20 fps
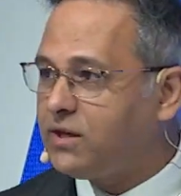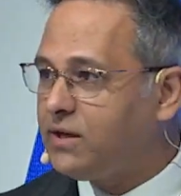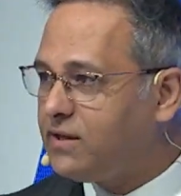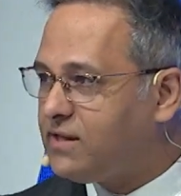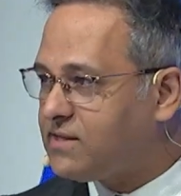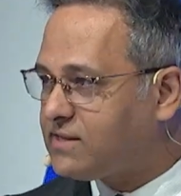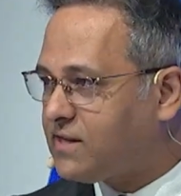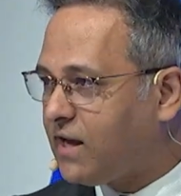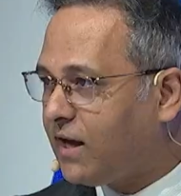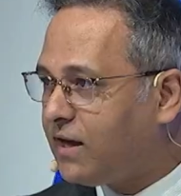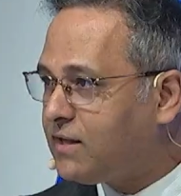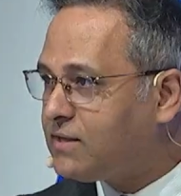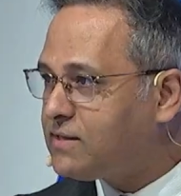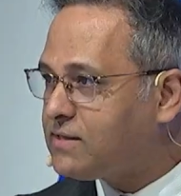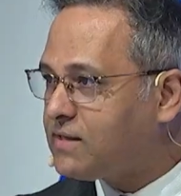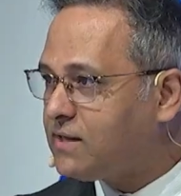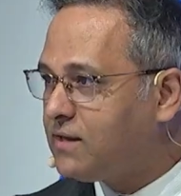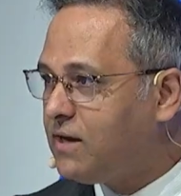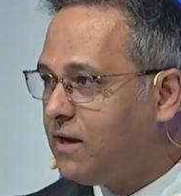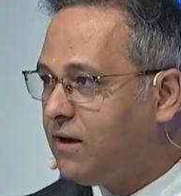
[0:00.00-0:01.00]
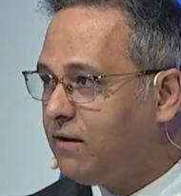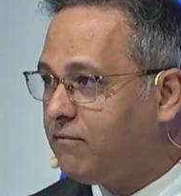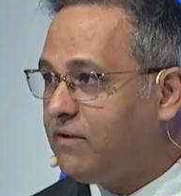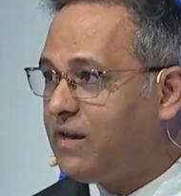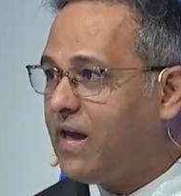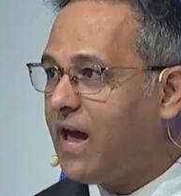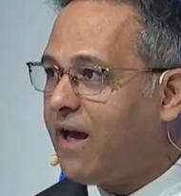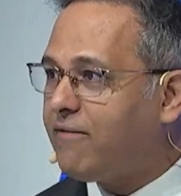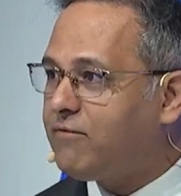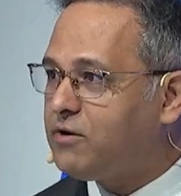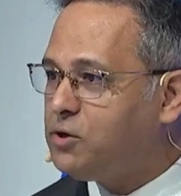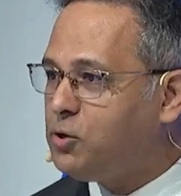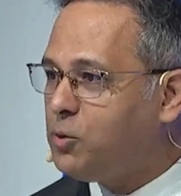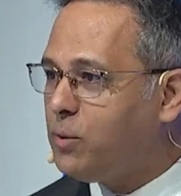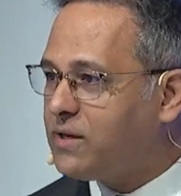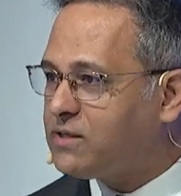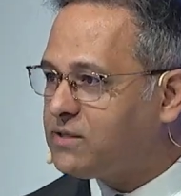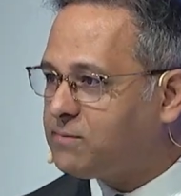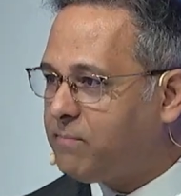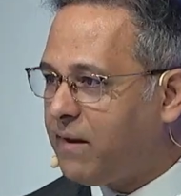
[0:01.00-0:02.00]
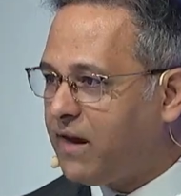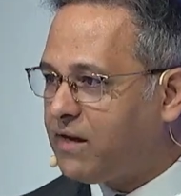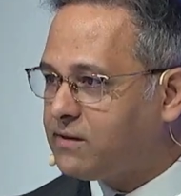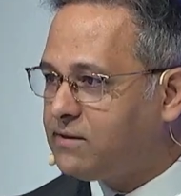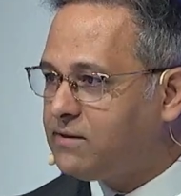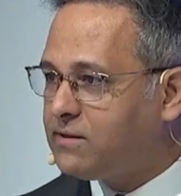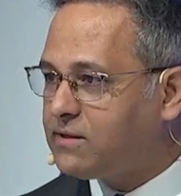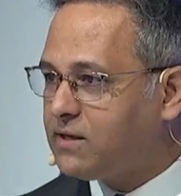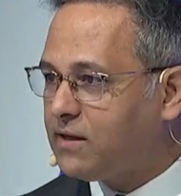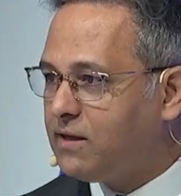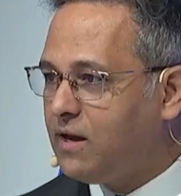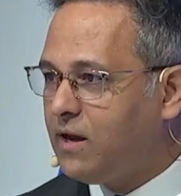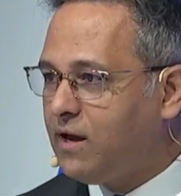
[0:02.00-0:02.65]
the science, we have a US patent,